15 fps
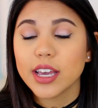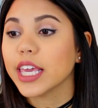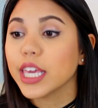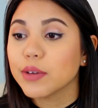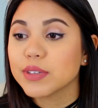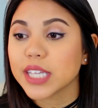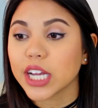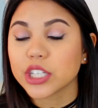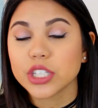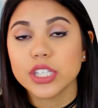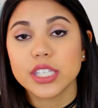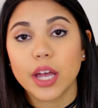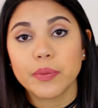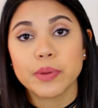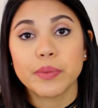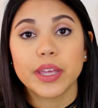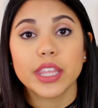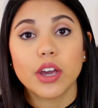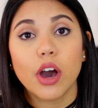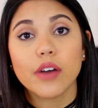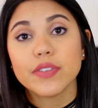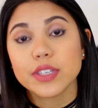He was actually stopping by
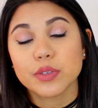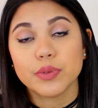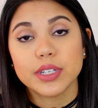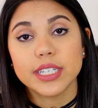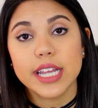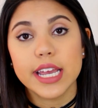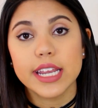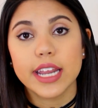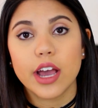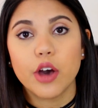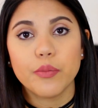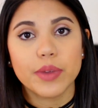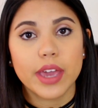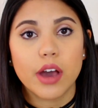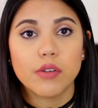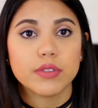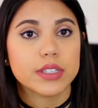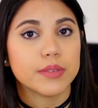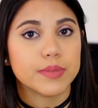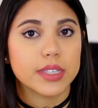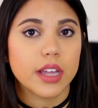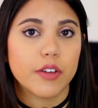the office one day to help me out with
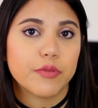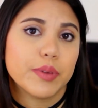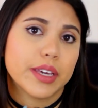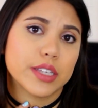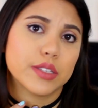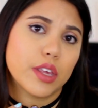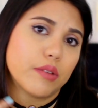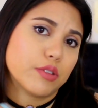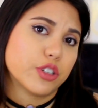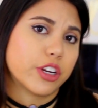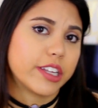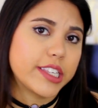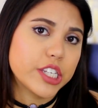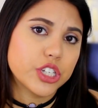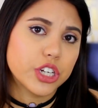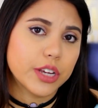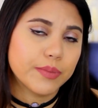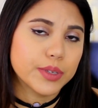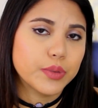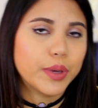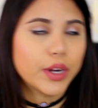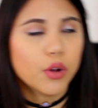some stuff because they were transitioning
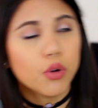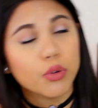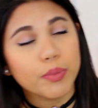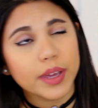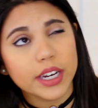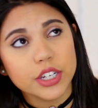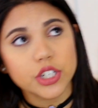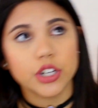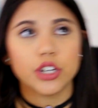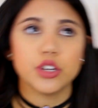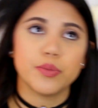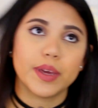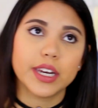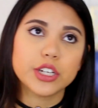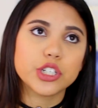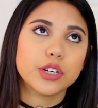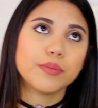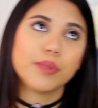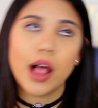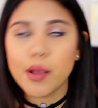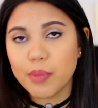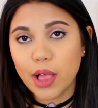between old manager and new manager and
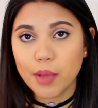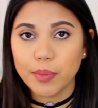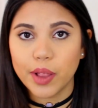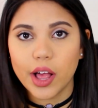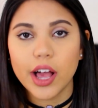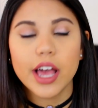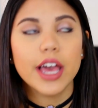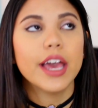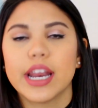blah, blah, blah.